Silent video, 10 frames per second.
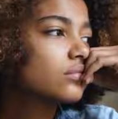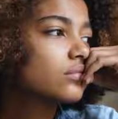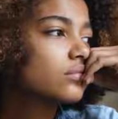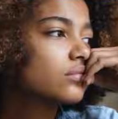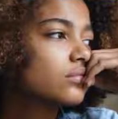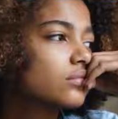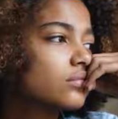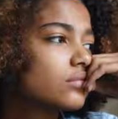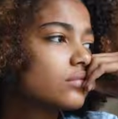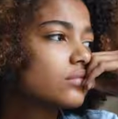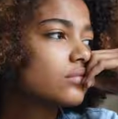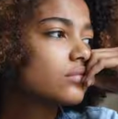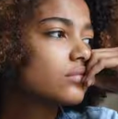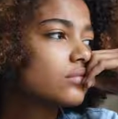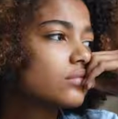
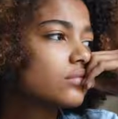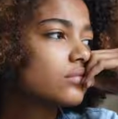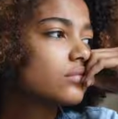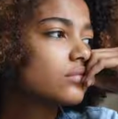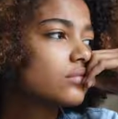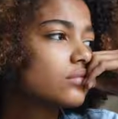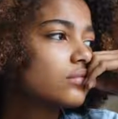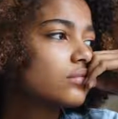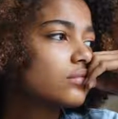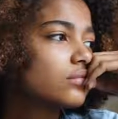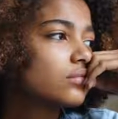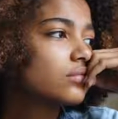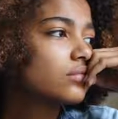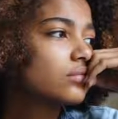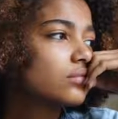
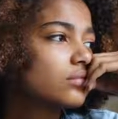Nothing is said.